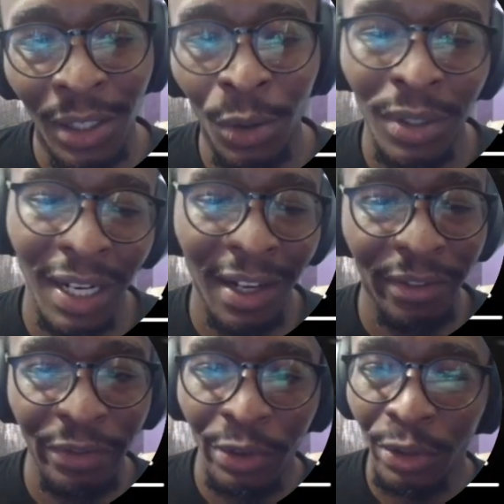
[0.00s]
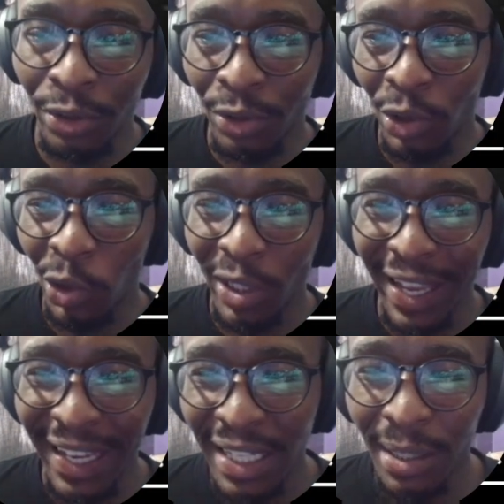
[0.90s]
Looks like a
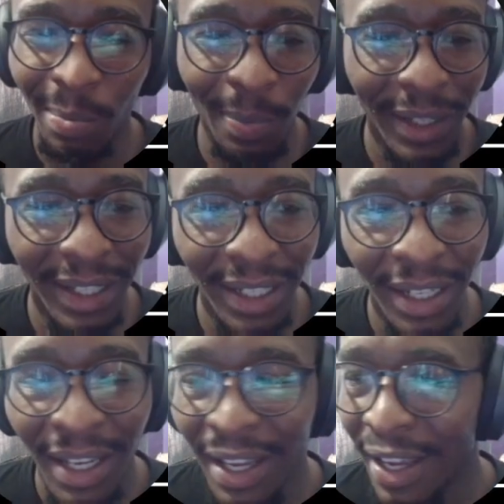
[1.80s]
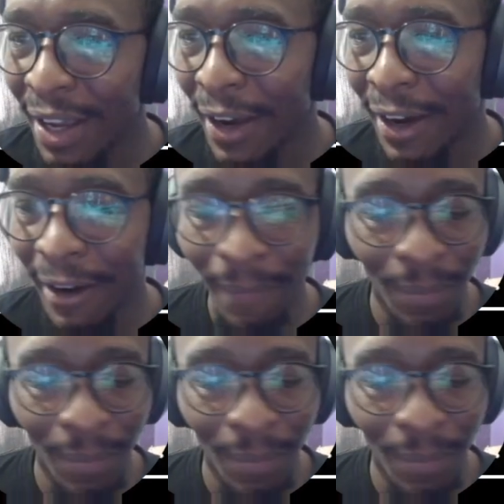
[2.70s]
480p. I